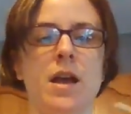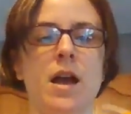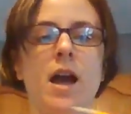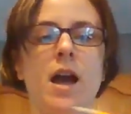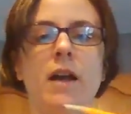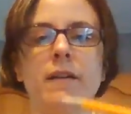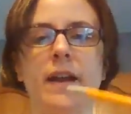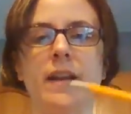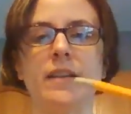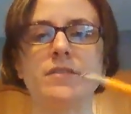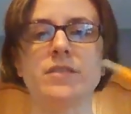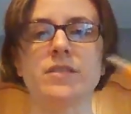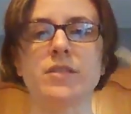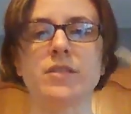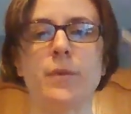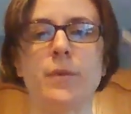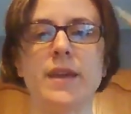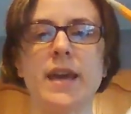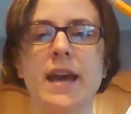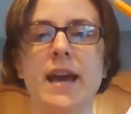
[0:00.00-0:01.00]
All right, so
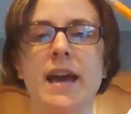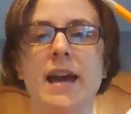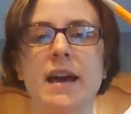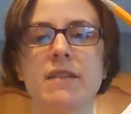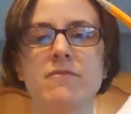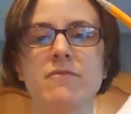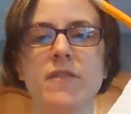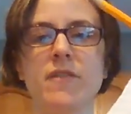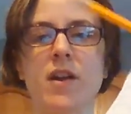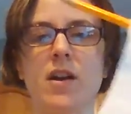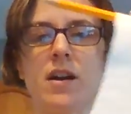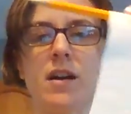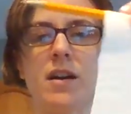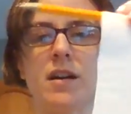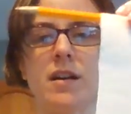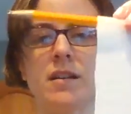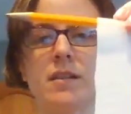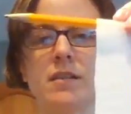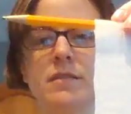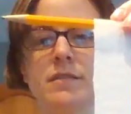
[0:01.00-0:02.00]
we have
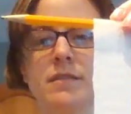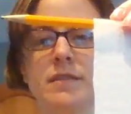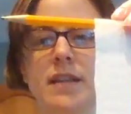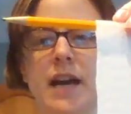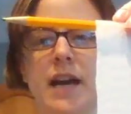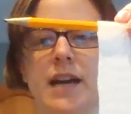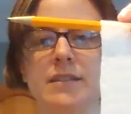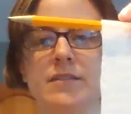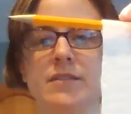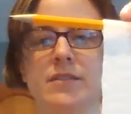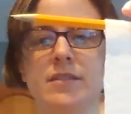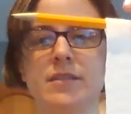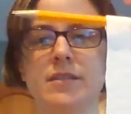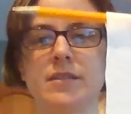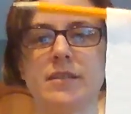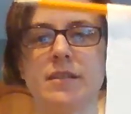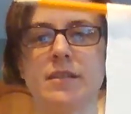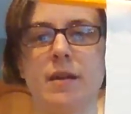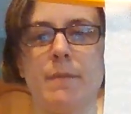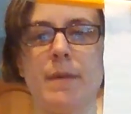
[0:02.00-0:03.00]
our
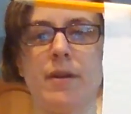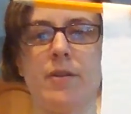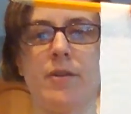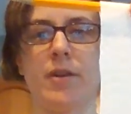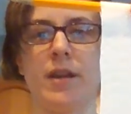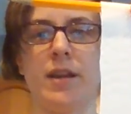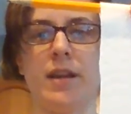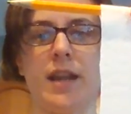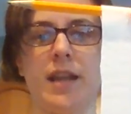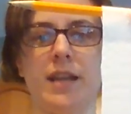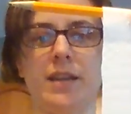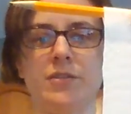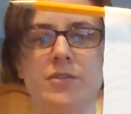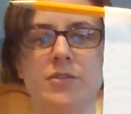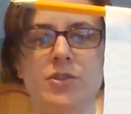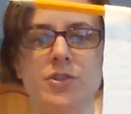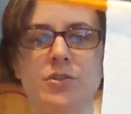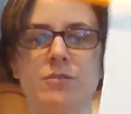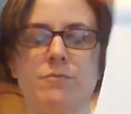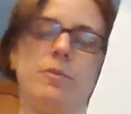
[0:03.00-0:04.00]
dots about 1
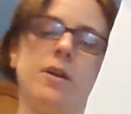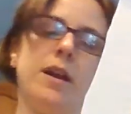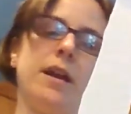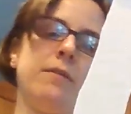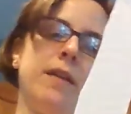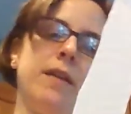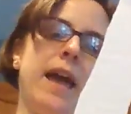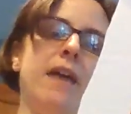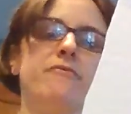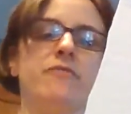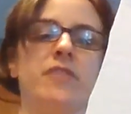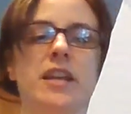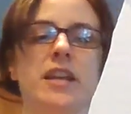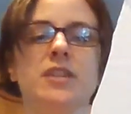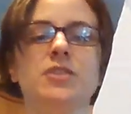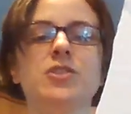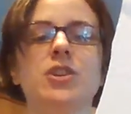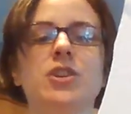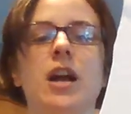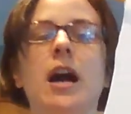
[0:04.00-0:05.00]
inch, 1/2
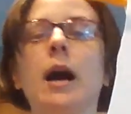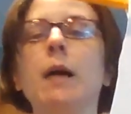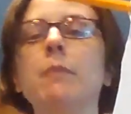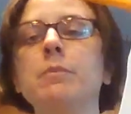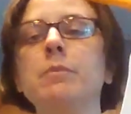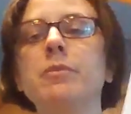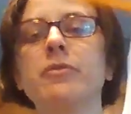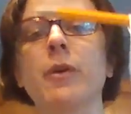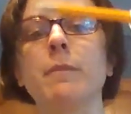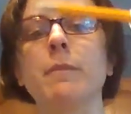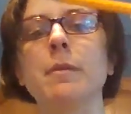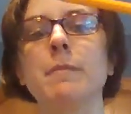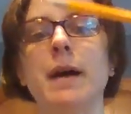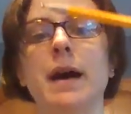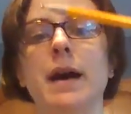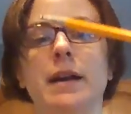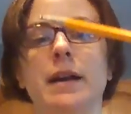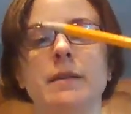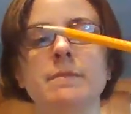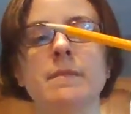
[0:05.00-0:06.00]
inch up from the
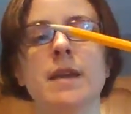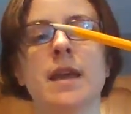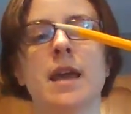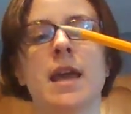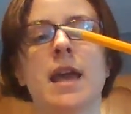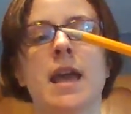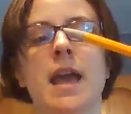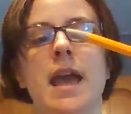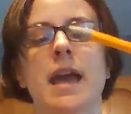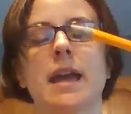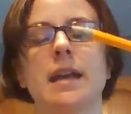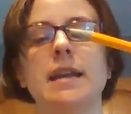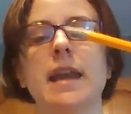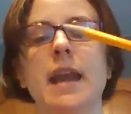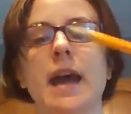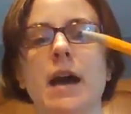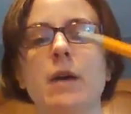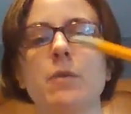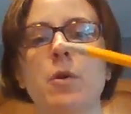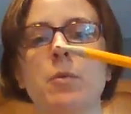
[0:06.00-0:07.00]
bottom. And
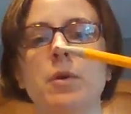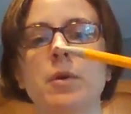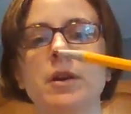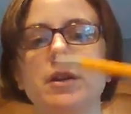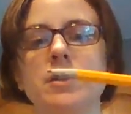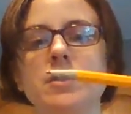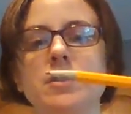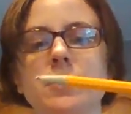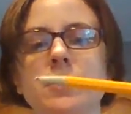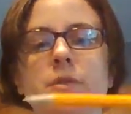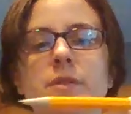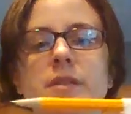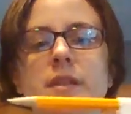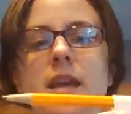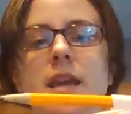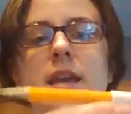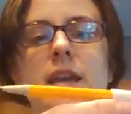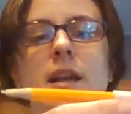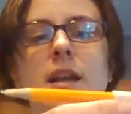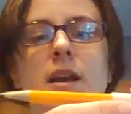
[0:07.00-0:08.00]
now what we're going to do is
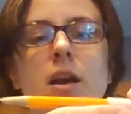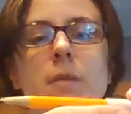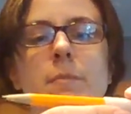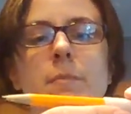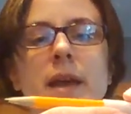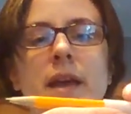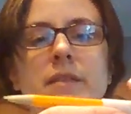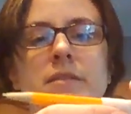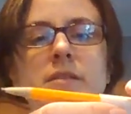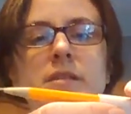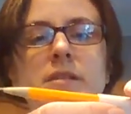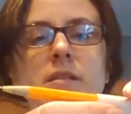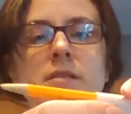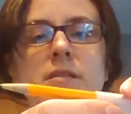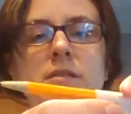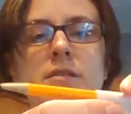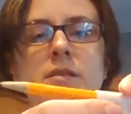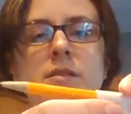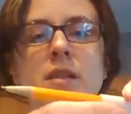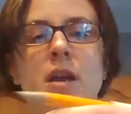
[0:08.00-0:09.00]
taking our
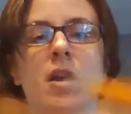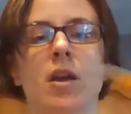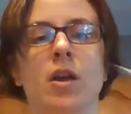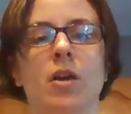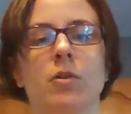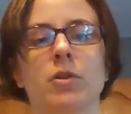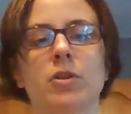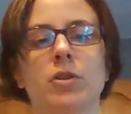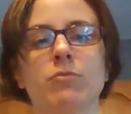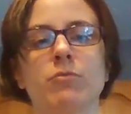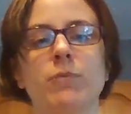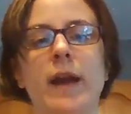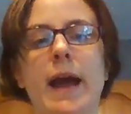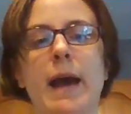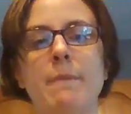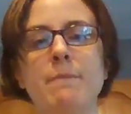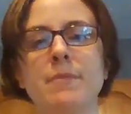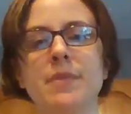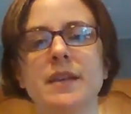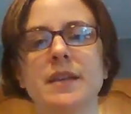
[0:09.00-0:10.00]
pencils, we're going to
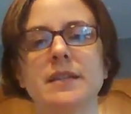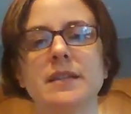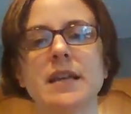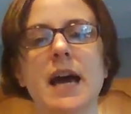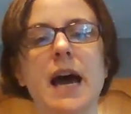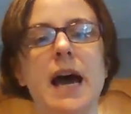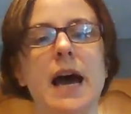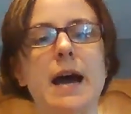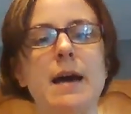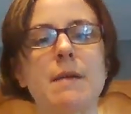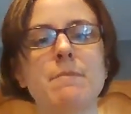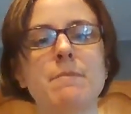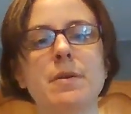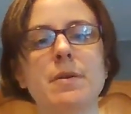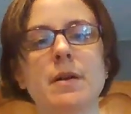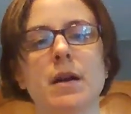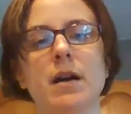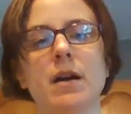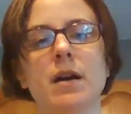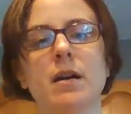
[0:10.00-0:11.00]
wrap the top
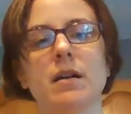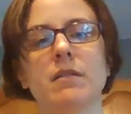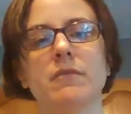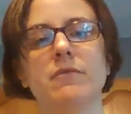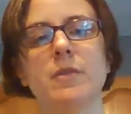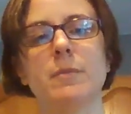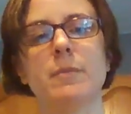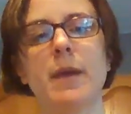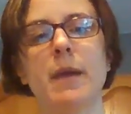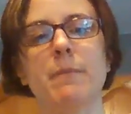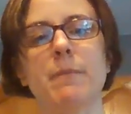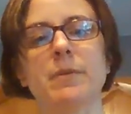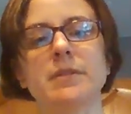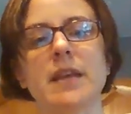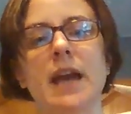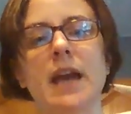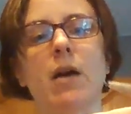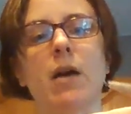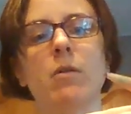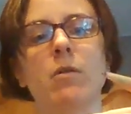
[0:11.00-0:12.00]
of the paper
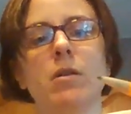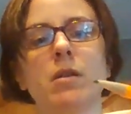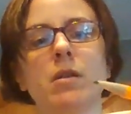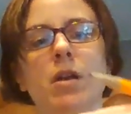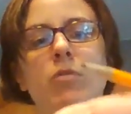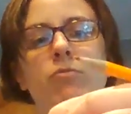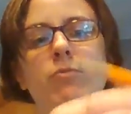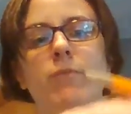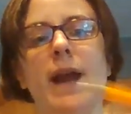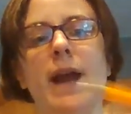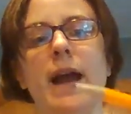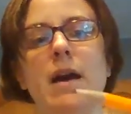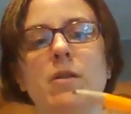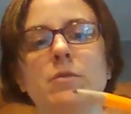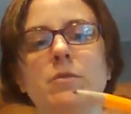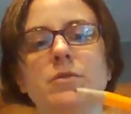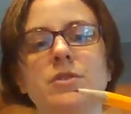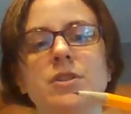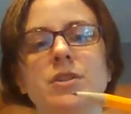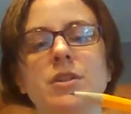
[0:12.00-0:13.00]
towel
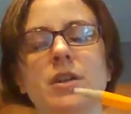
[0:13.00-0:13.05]
around